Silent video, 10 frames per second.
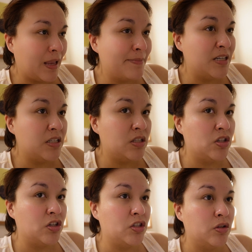I'm gonna
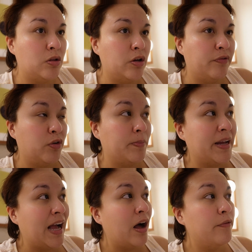start to look for
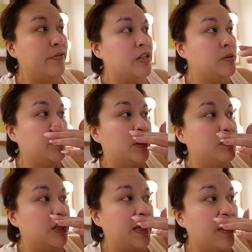my outfits, put them
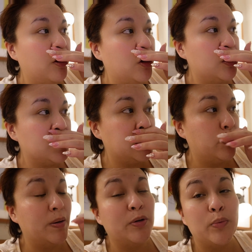together to see
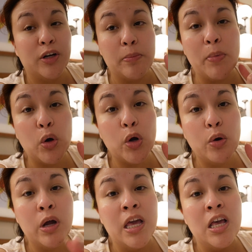what I'm gonna wear tomorrow,